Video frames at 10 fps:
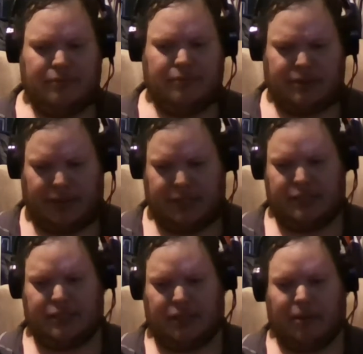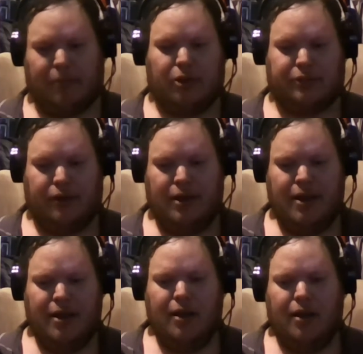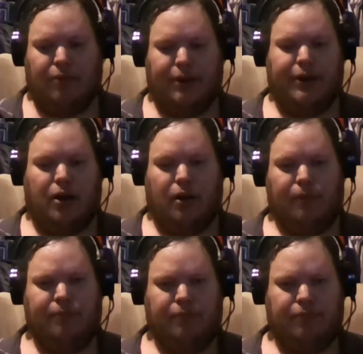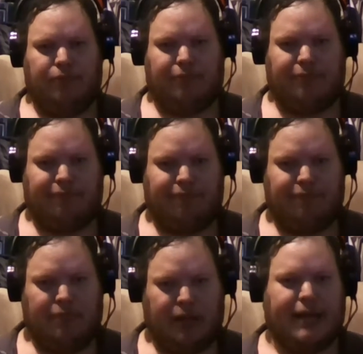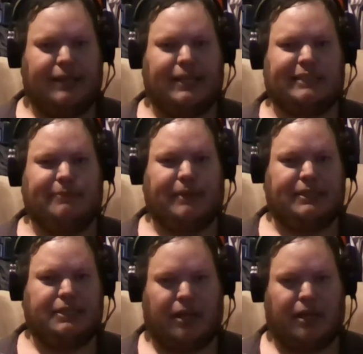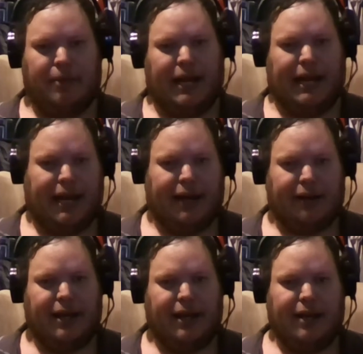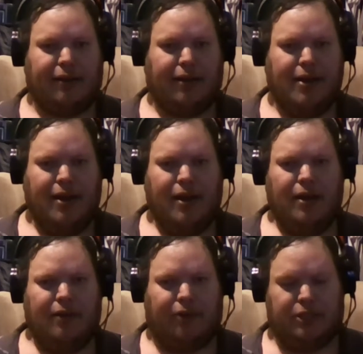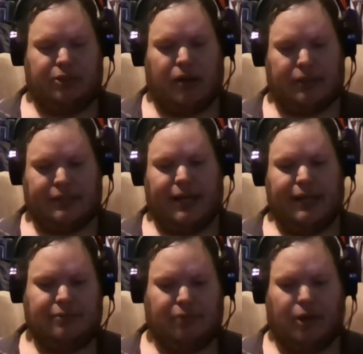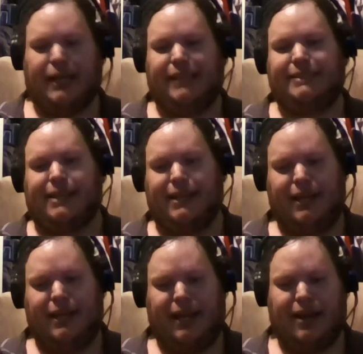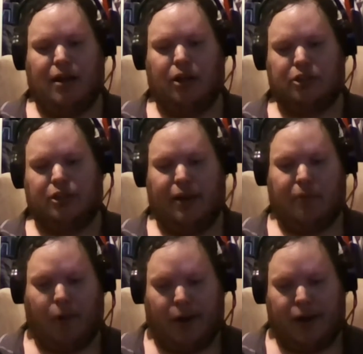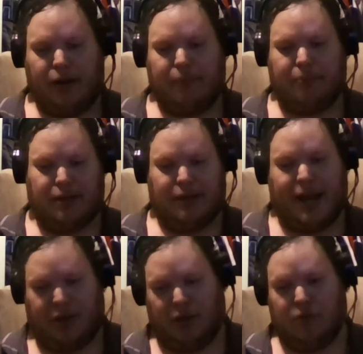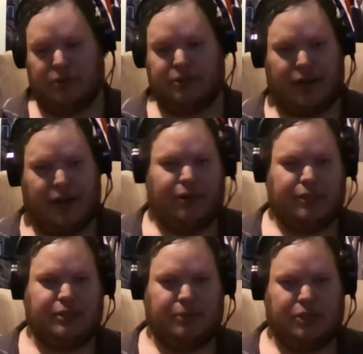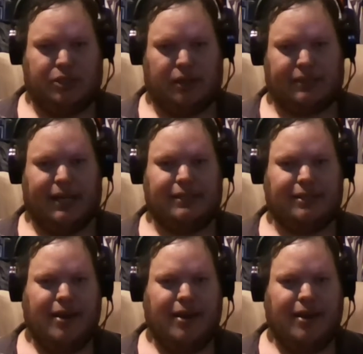So I just took my Motrin, went home, got a text message coming at 8 o'clock for a drug test. Well, they said he had alternate work, but I knew it was ready for the stupid drug test